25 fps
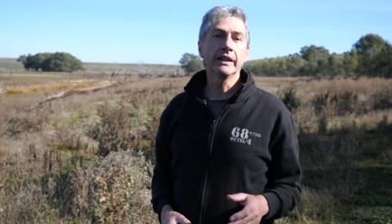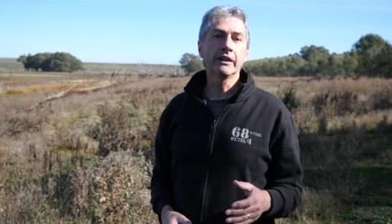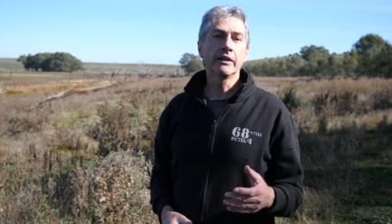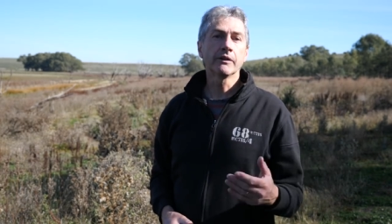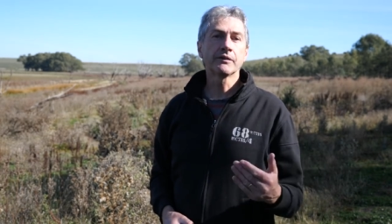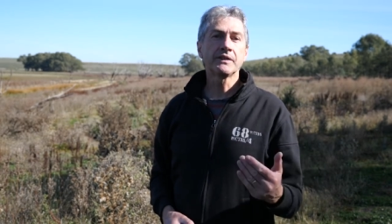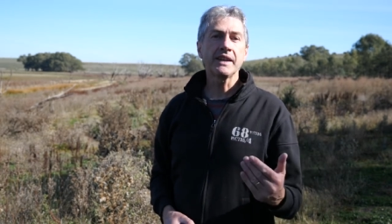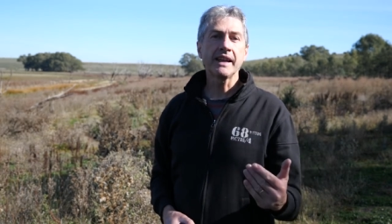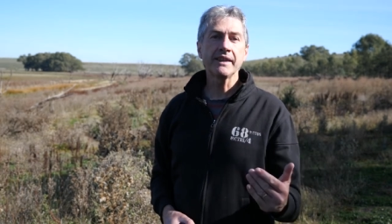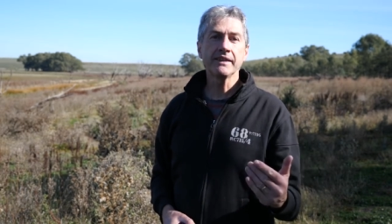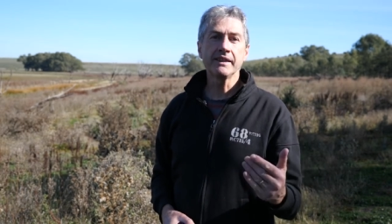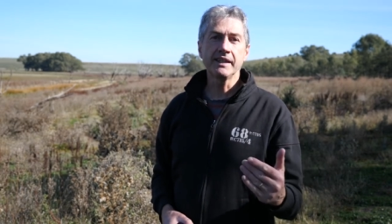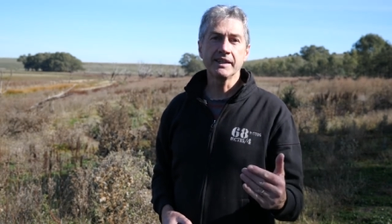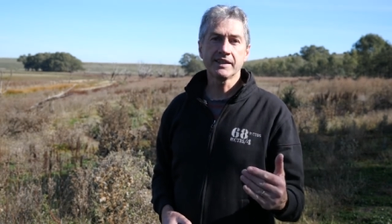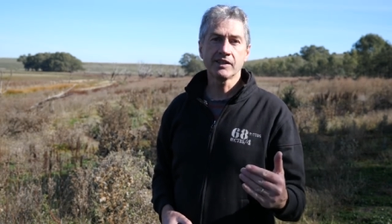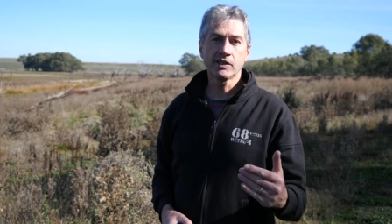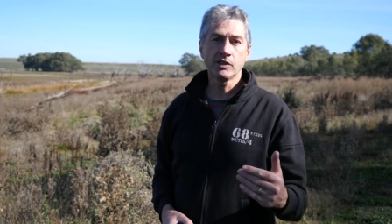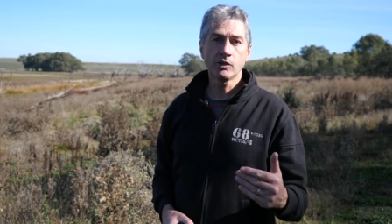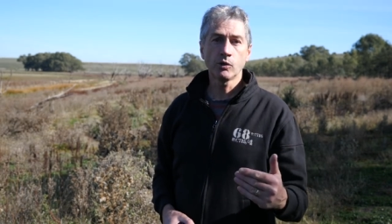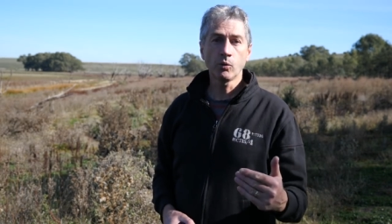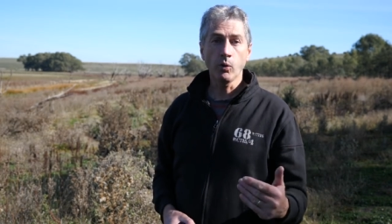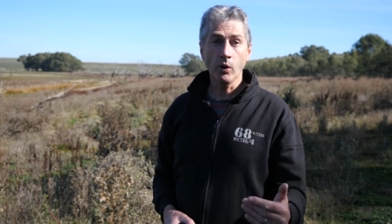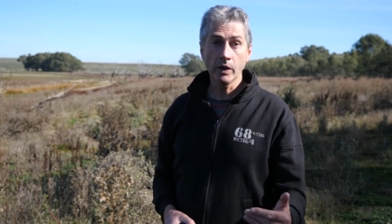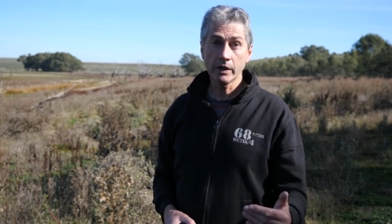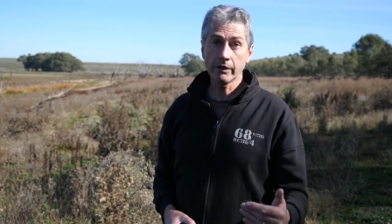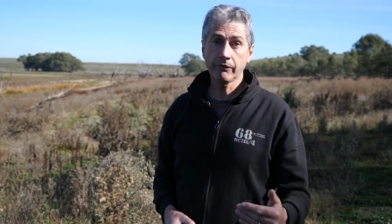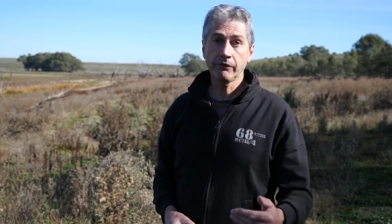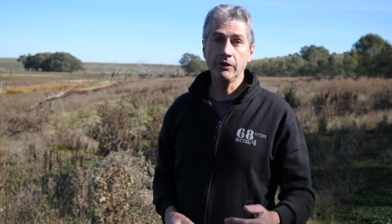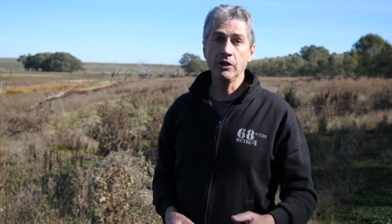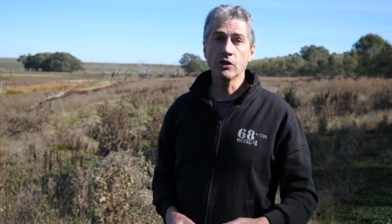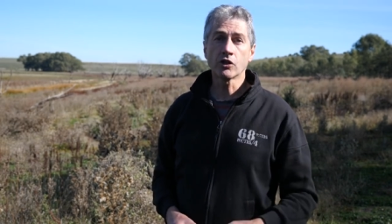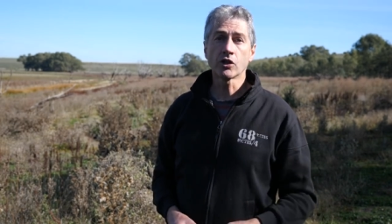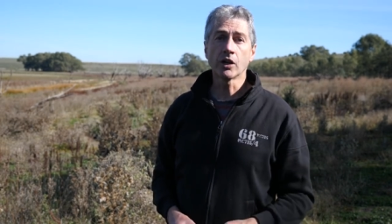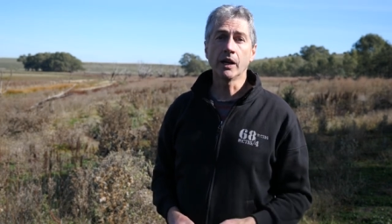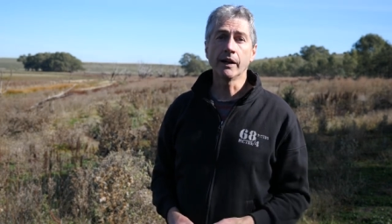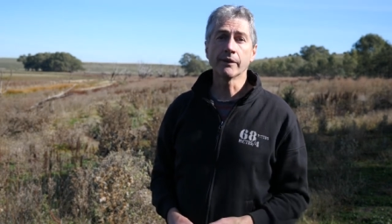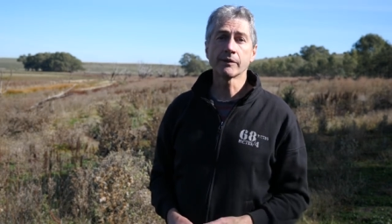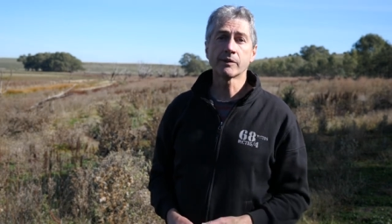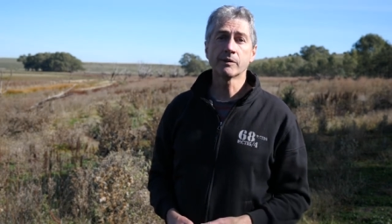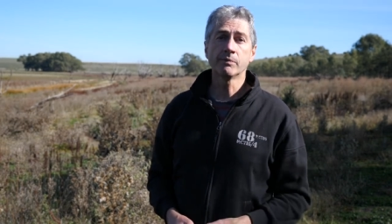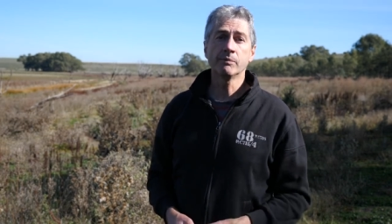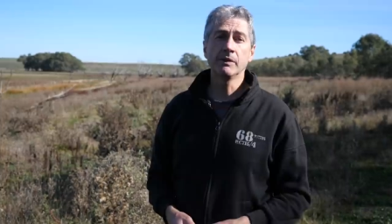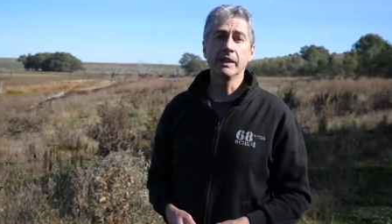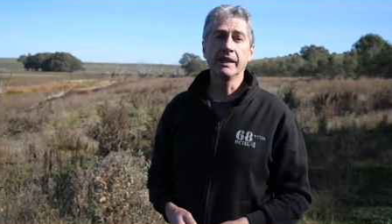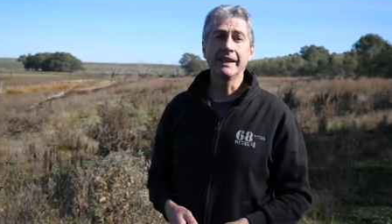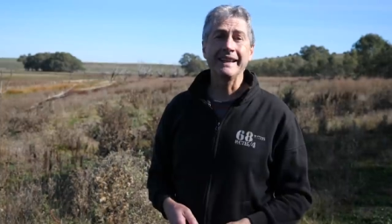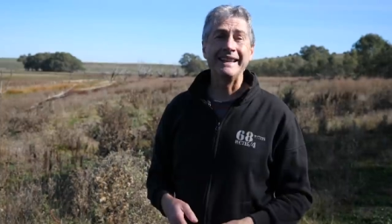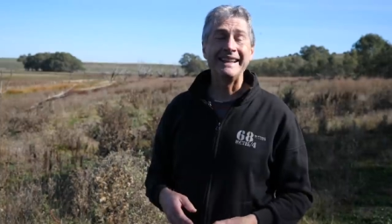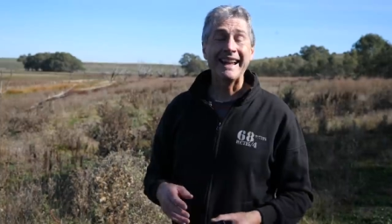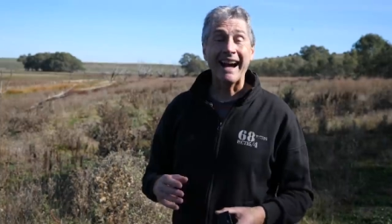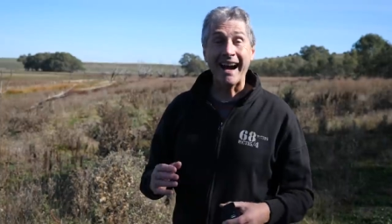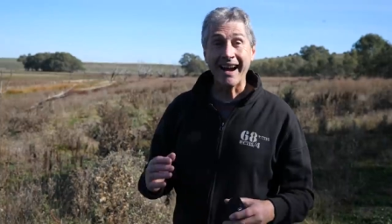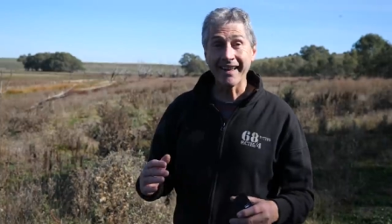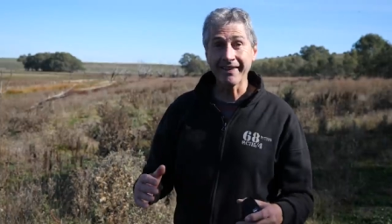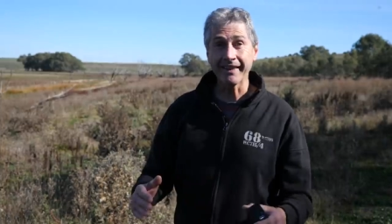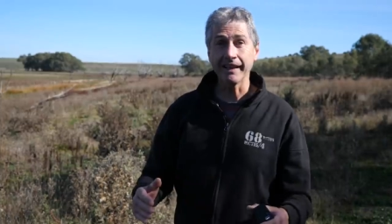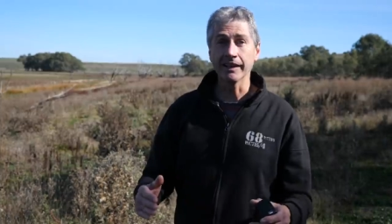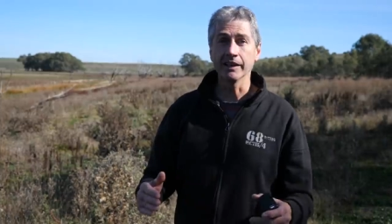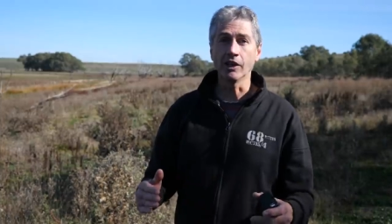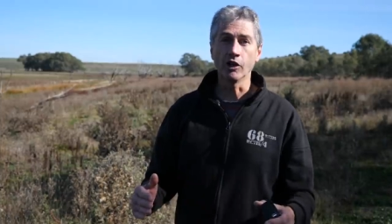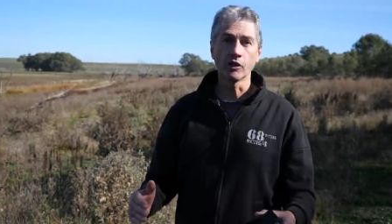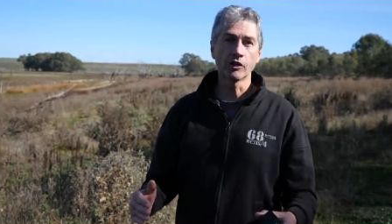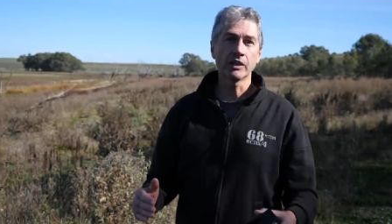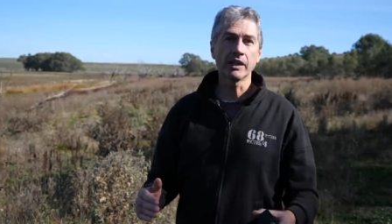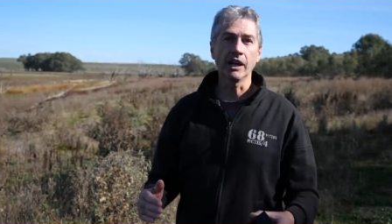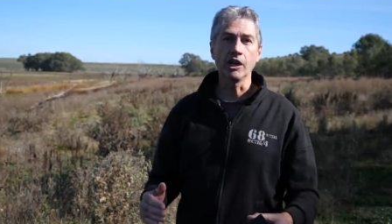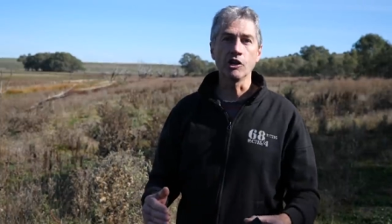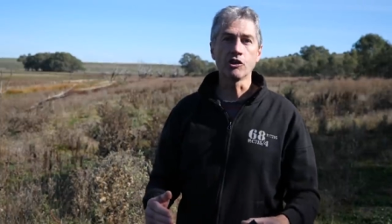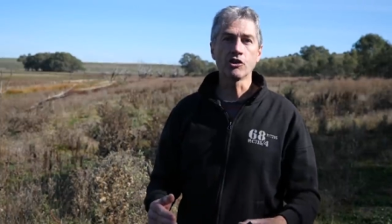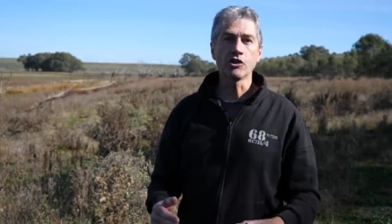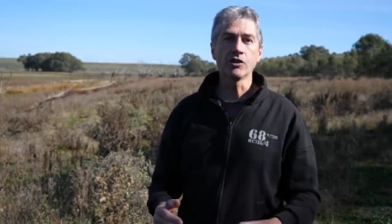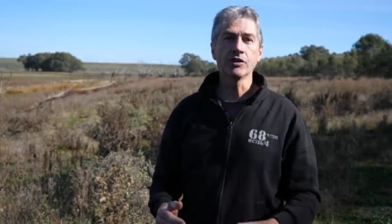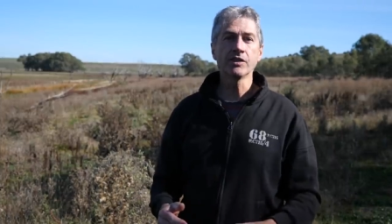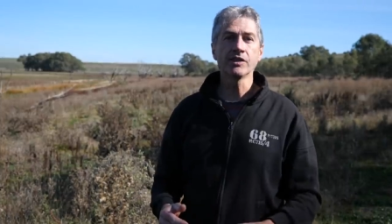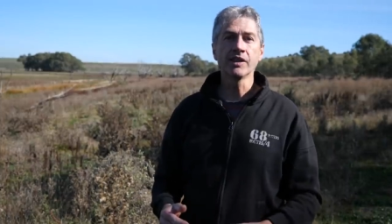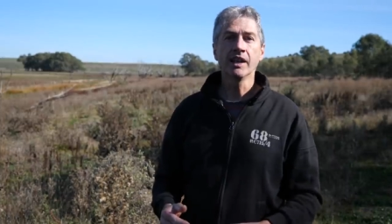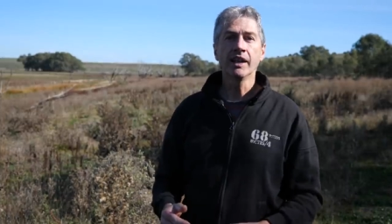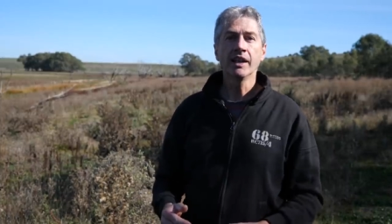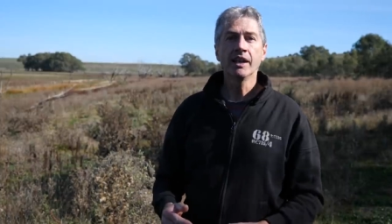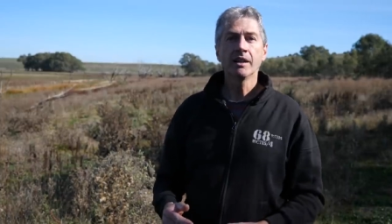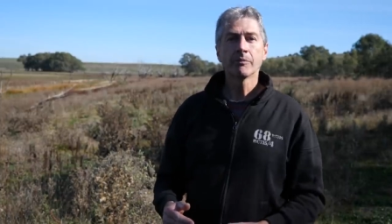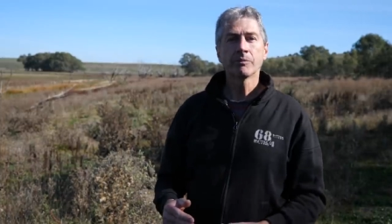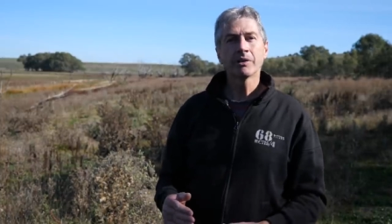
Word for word: Now, I've done this quite a few times in other locations,